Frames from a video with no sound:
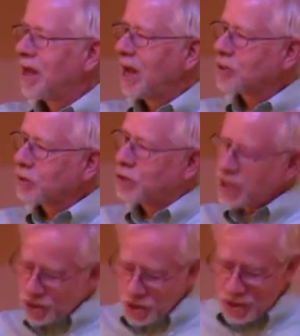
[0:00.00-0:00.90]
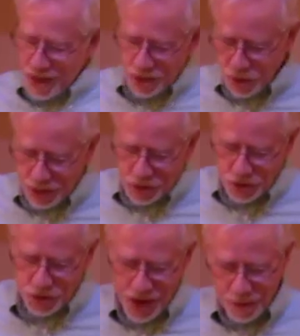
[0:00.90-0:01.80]
And so Jesus said to his
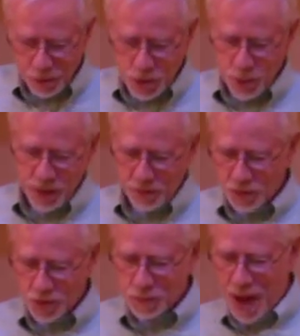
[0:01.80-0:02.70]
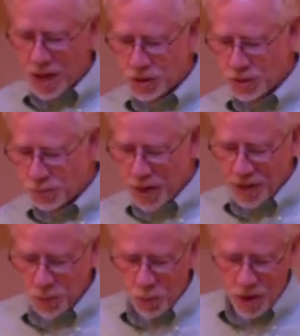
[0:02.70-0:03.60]
disciples when he first passed the
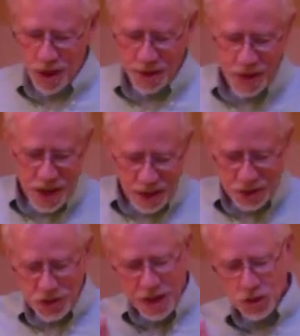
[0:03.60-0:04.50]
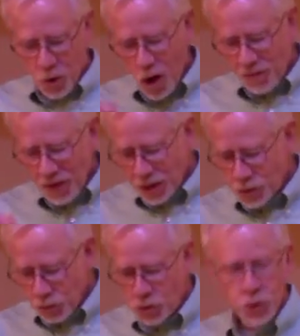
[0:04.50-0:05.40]
bread and wine, He said, As often
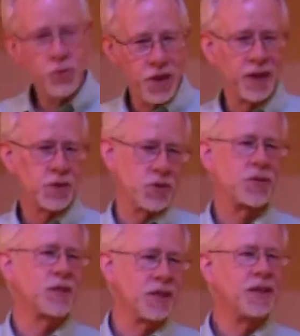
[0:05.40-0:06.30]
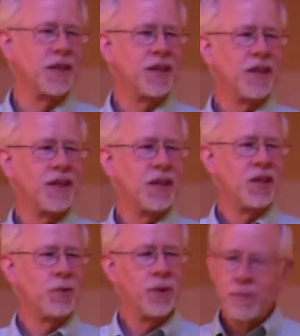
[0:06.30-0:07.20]
as you do this,
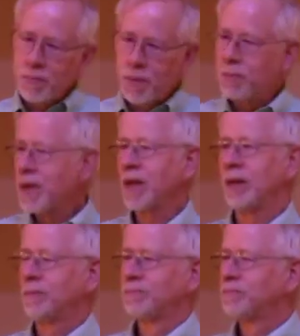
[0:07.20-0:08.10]
remember me.